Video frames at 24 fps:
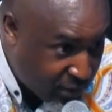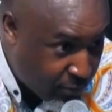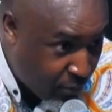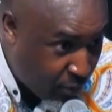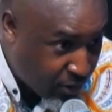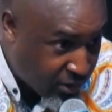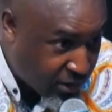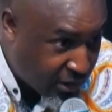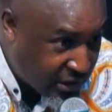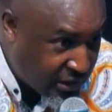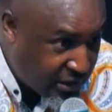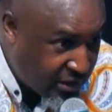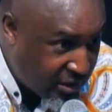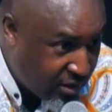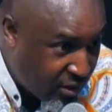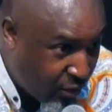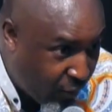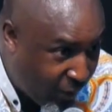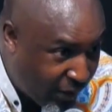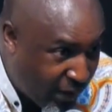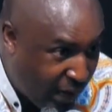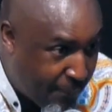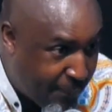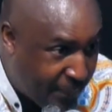Moses,
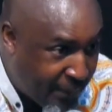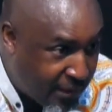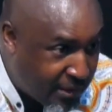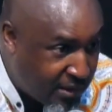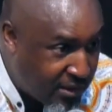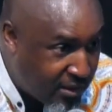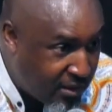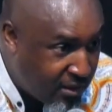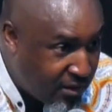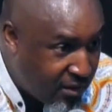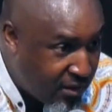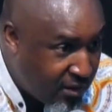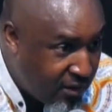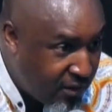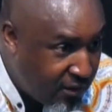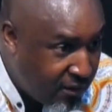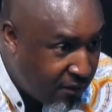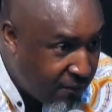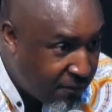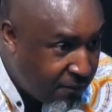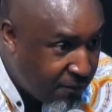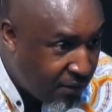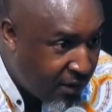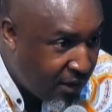what happened?
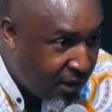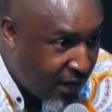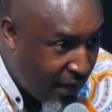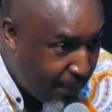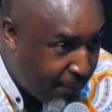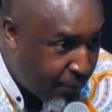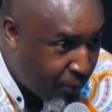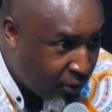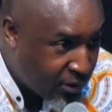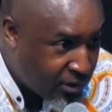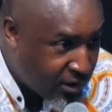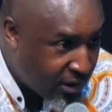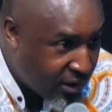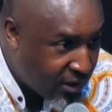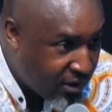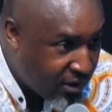Leprosy.